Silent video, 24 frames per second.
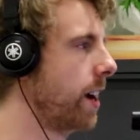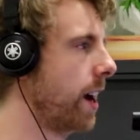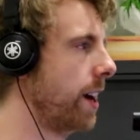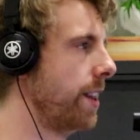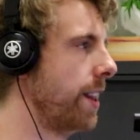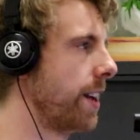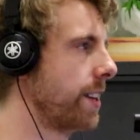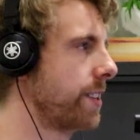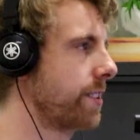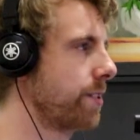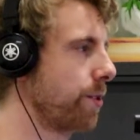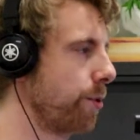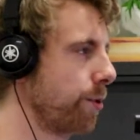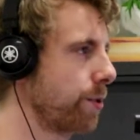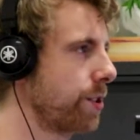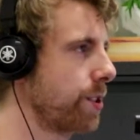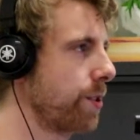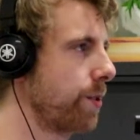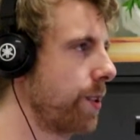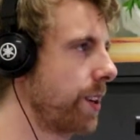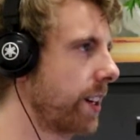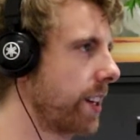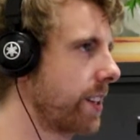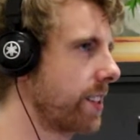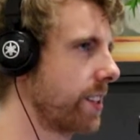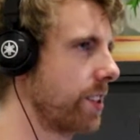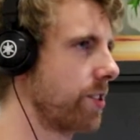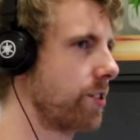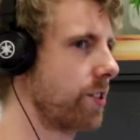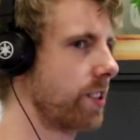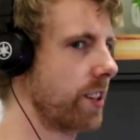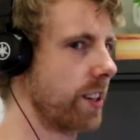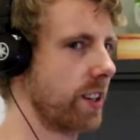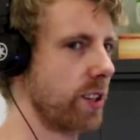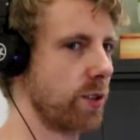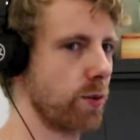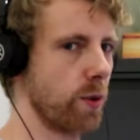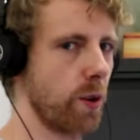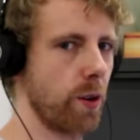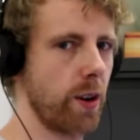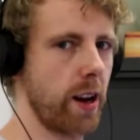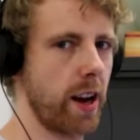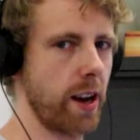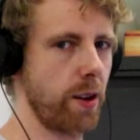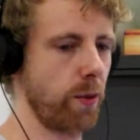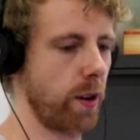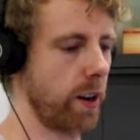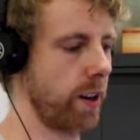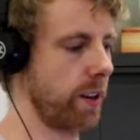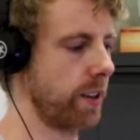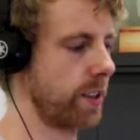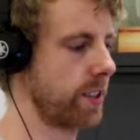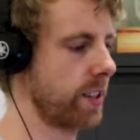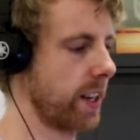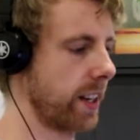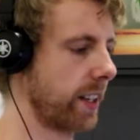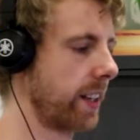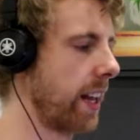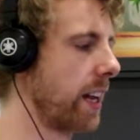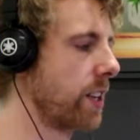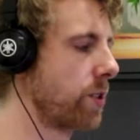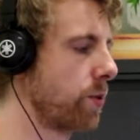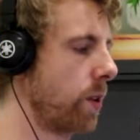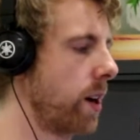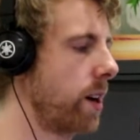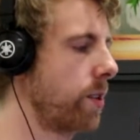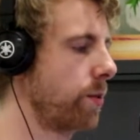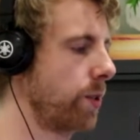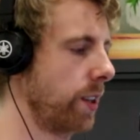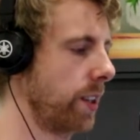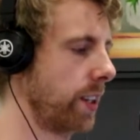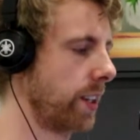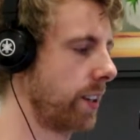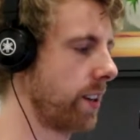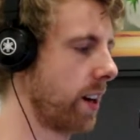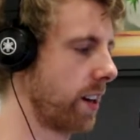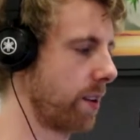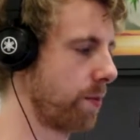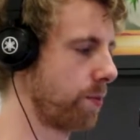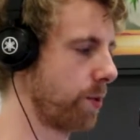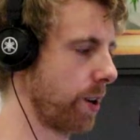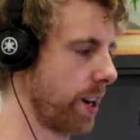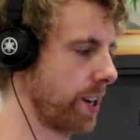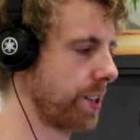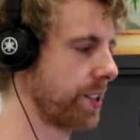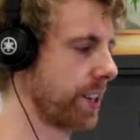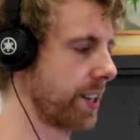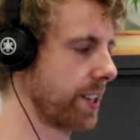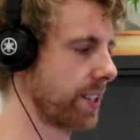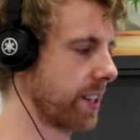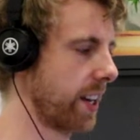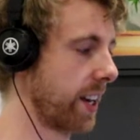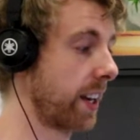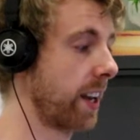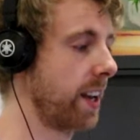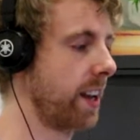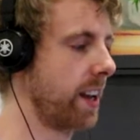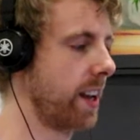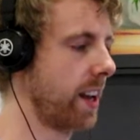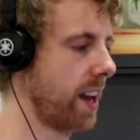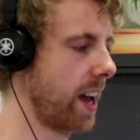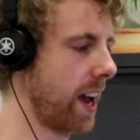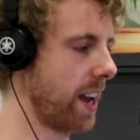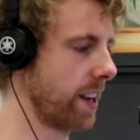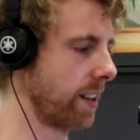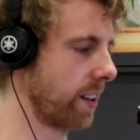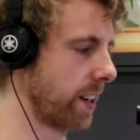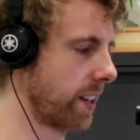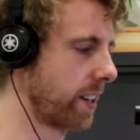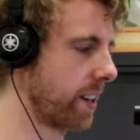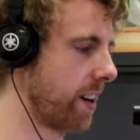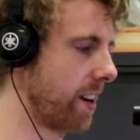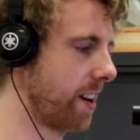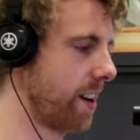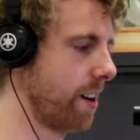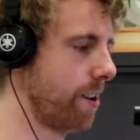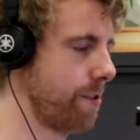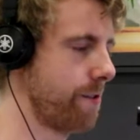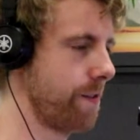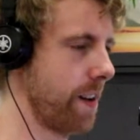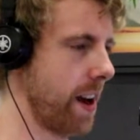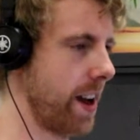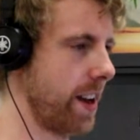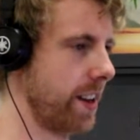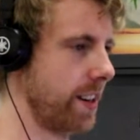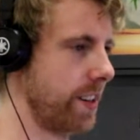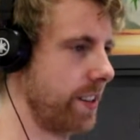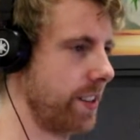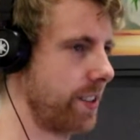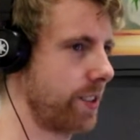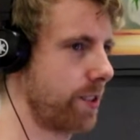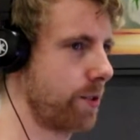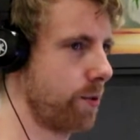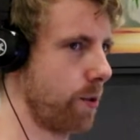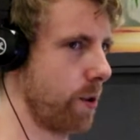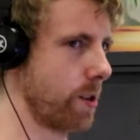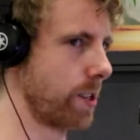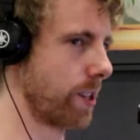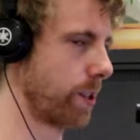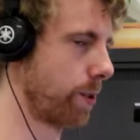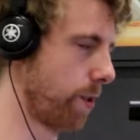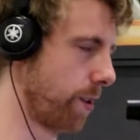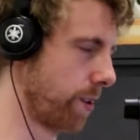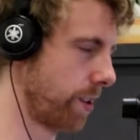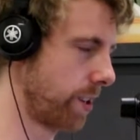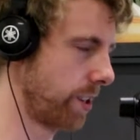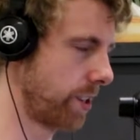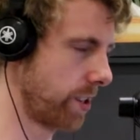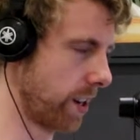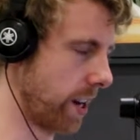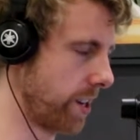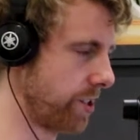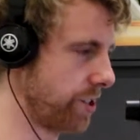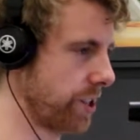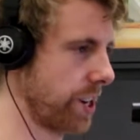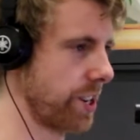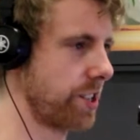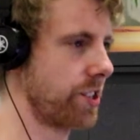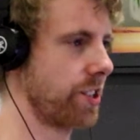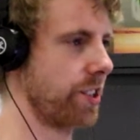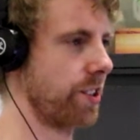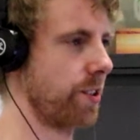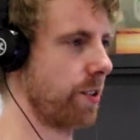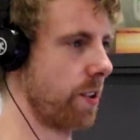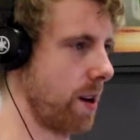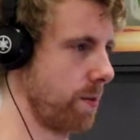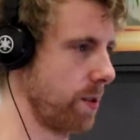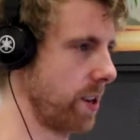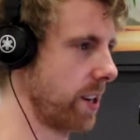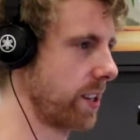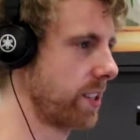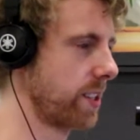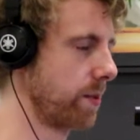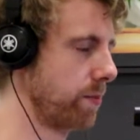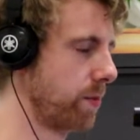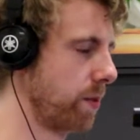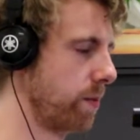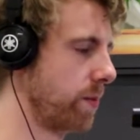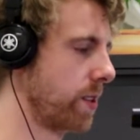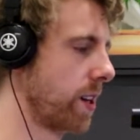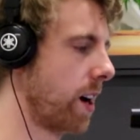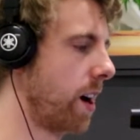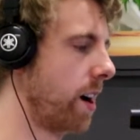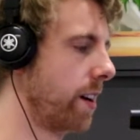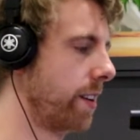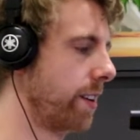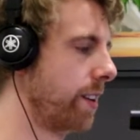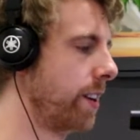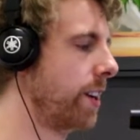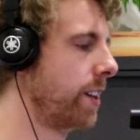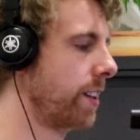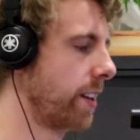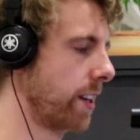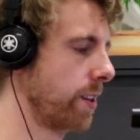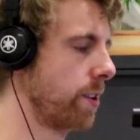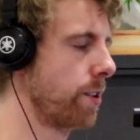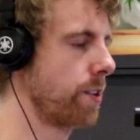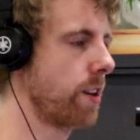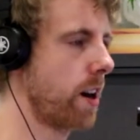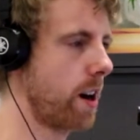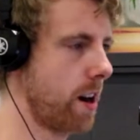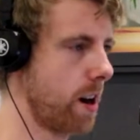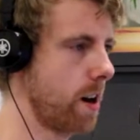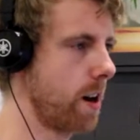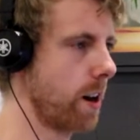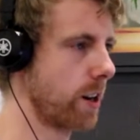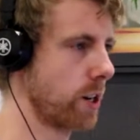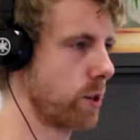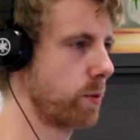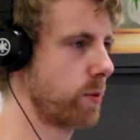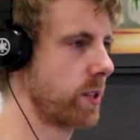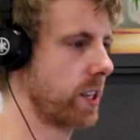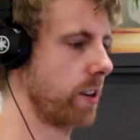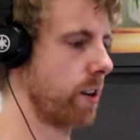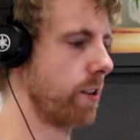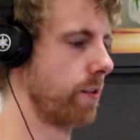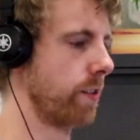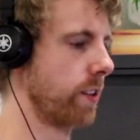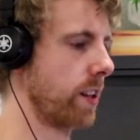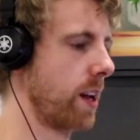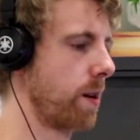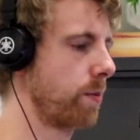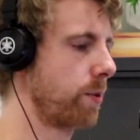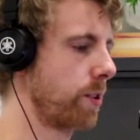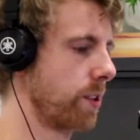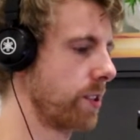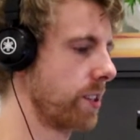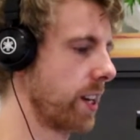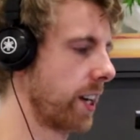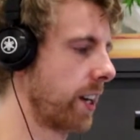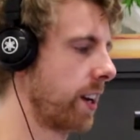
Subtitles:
And that's also where it gets interesting as well, hey, where it's like, that's why I really kind of preach that's like, hey, like gut health and quote unquote digestion or IBS symptoms they don't 100% overlap, because